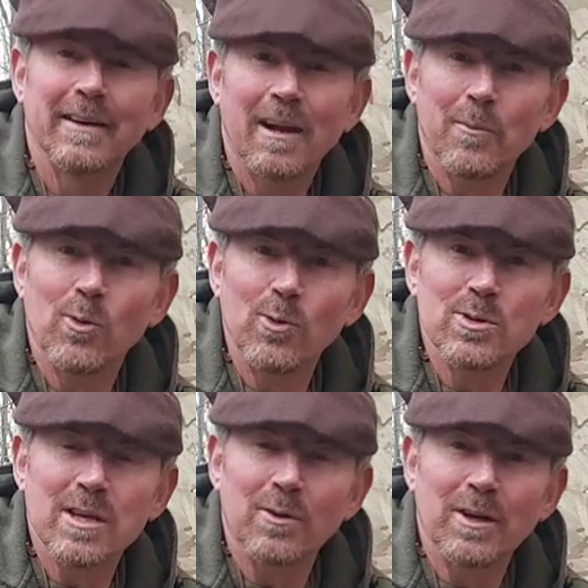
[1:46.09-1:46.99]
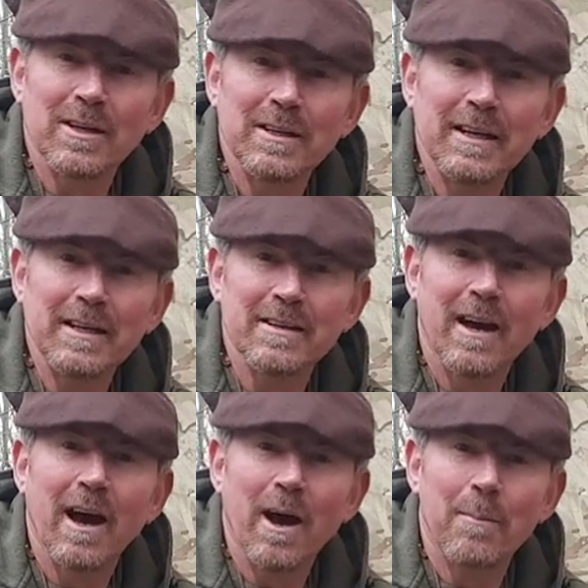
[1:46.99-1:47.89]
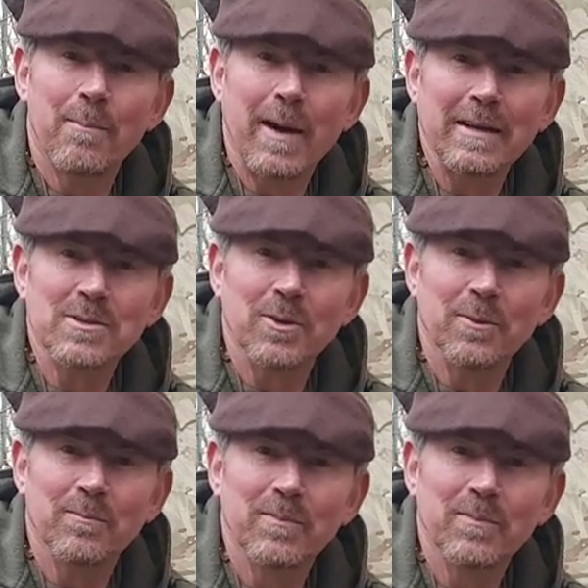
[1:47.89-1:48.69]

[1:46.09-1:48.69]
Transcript: And I'm also going to need a baton.